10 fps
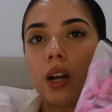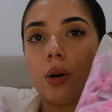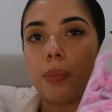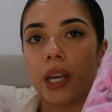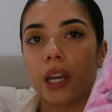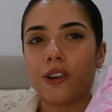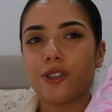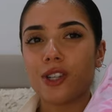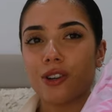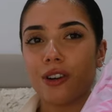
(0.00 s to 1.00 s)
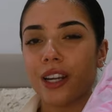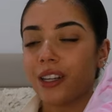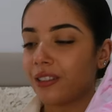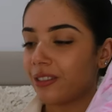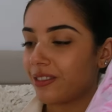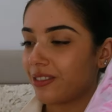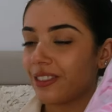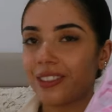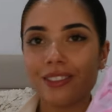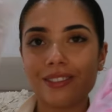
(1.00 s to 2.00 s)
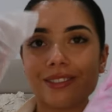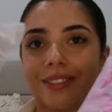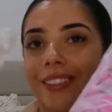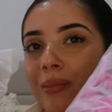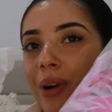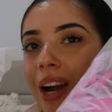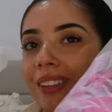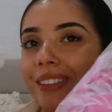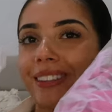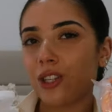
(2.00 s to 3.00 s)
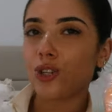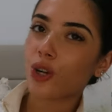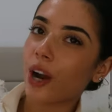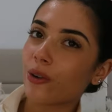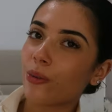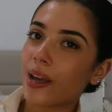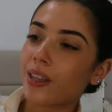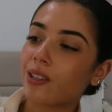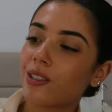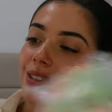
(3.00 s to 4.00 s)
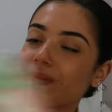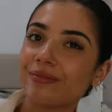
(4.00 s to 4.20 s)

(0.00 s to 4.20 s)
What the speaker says: I got pink, orange, and green, and brown. They're just triangle bathers.